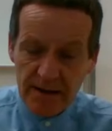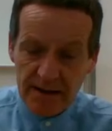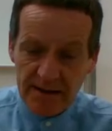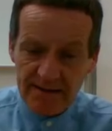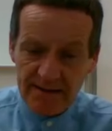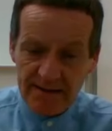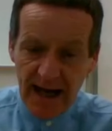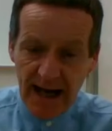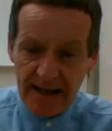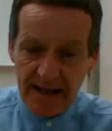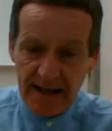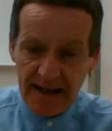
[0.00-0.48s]

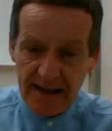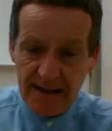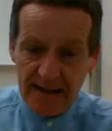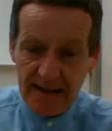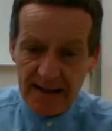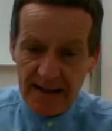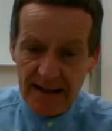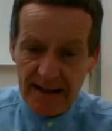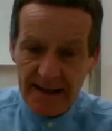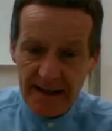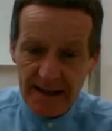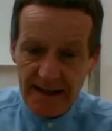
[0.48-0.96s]
that
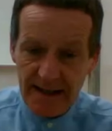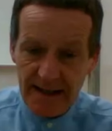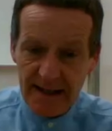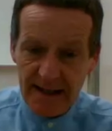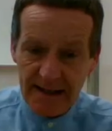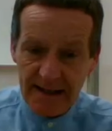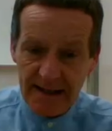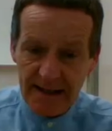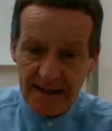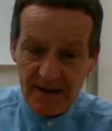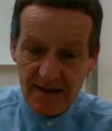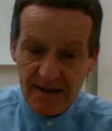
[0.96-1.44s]
Darren
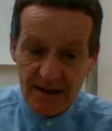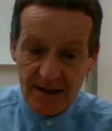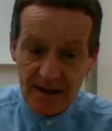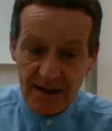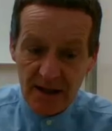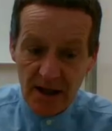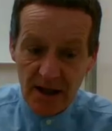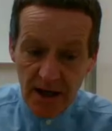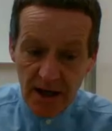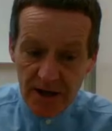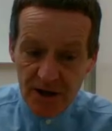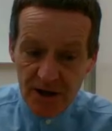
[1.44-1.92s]
is
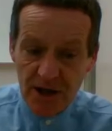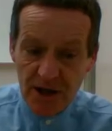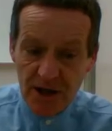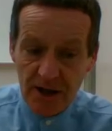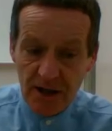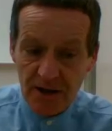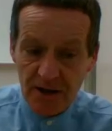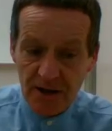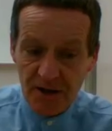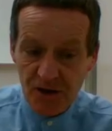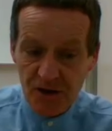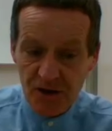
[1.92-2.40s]

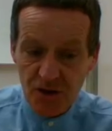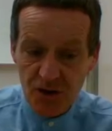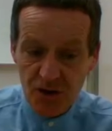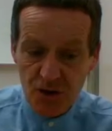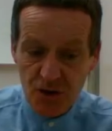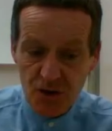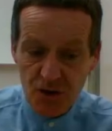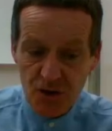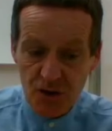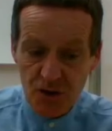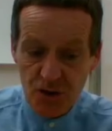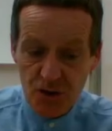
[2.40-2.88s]
encouraging us
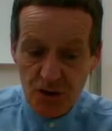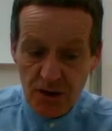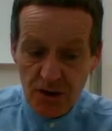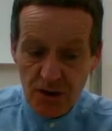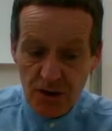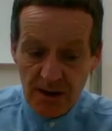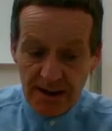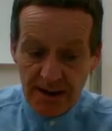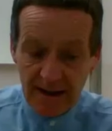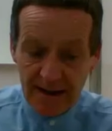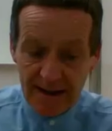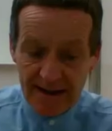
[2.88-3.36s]

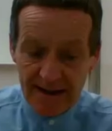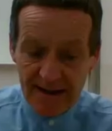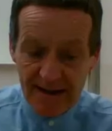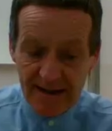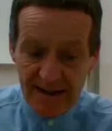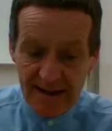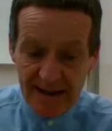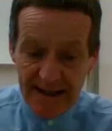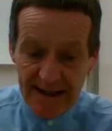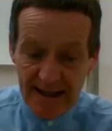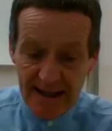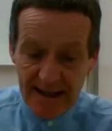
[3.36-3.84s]
to
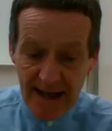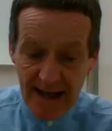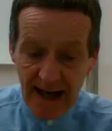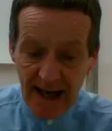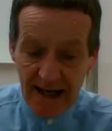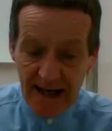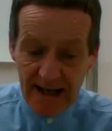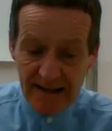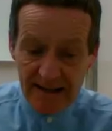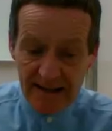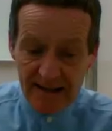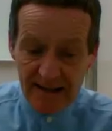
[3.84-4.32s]

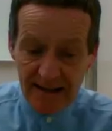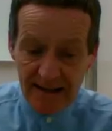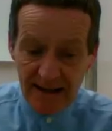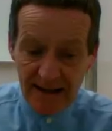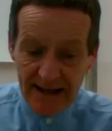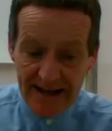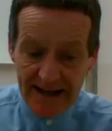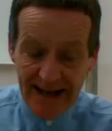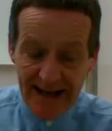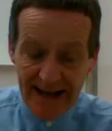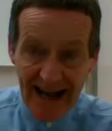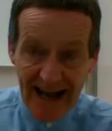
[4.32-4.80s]
see
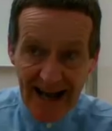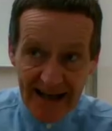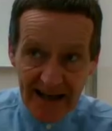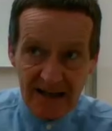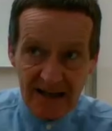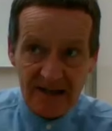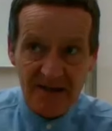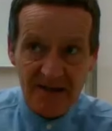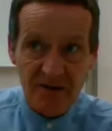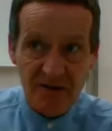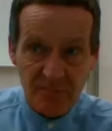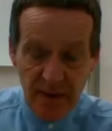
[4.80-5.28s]
as an
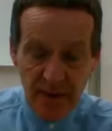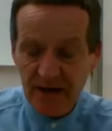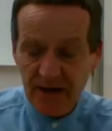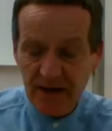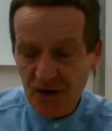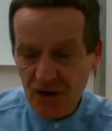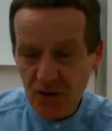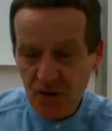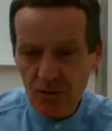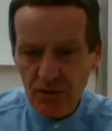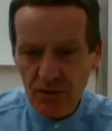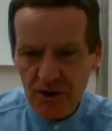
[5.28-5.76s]
act of
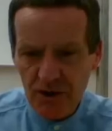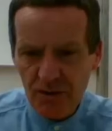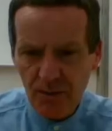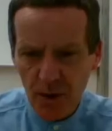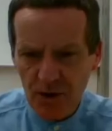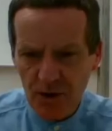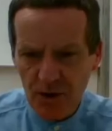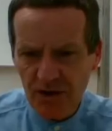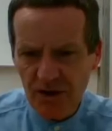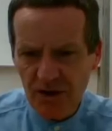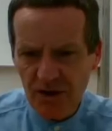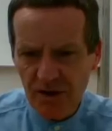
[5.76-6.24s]
personal
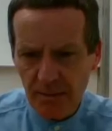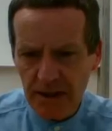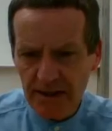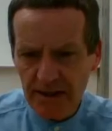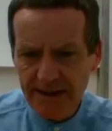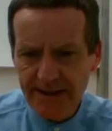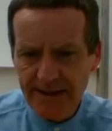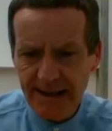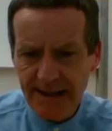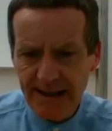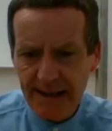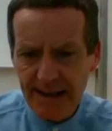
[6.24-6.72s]

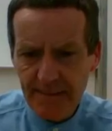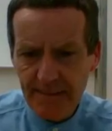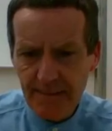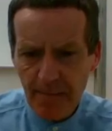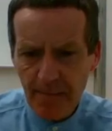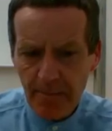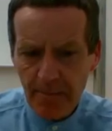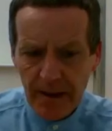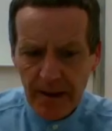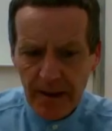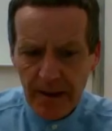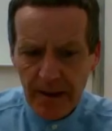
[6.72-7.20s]
responsibility.